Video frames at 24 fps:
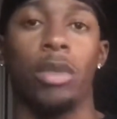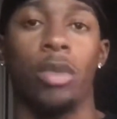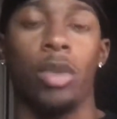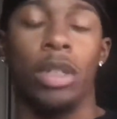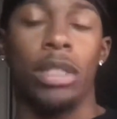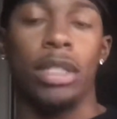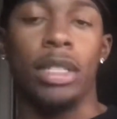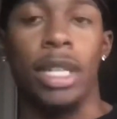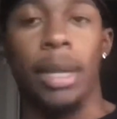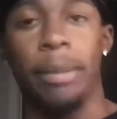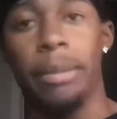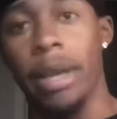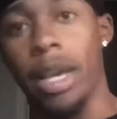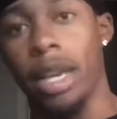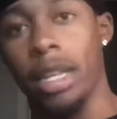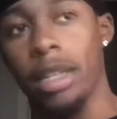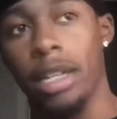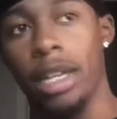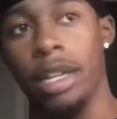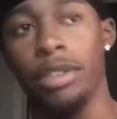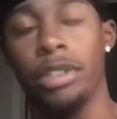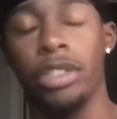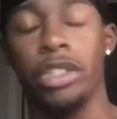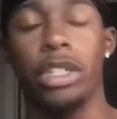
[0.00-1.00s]
One step back
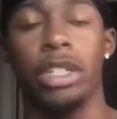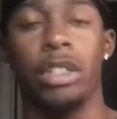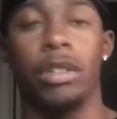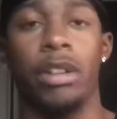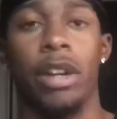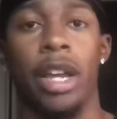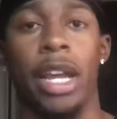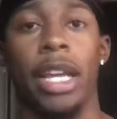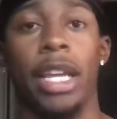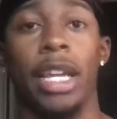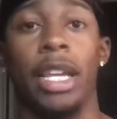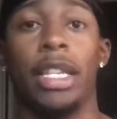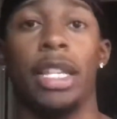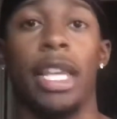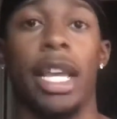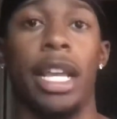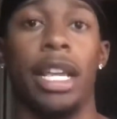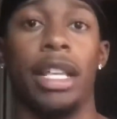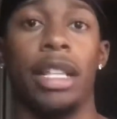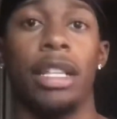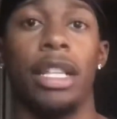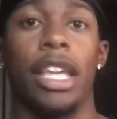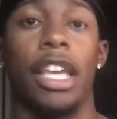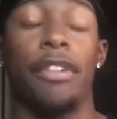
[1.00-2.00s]
left, shoot it right. And
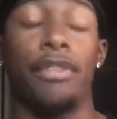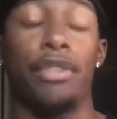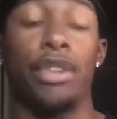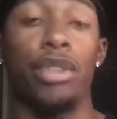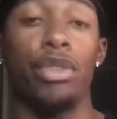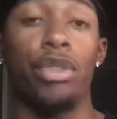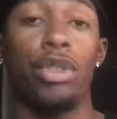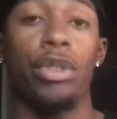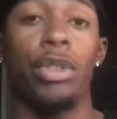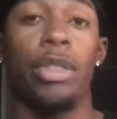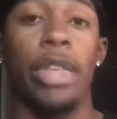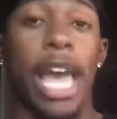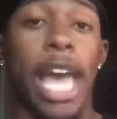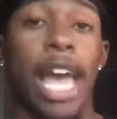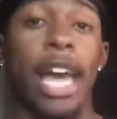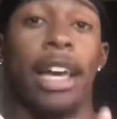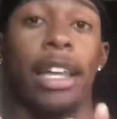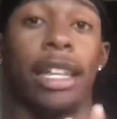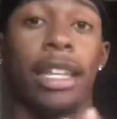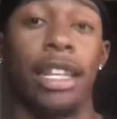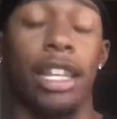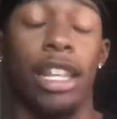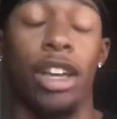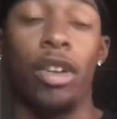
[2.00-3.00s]
like if you do that
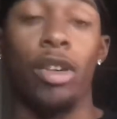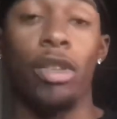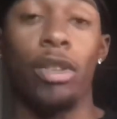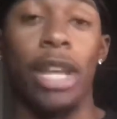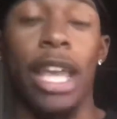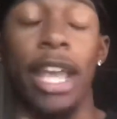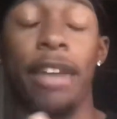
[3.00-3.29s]
alone,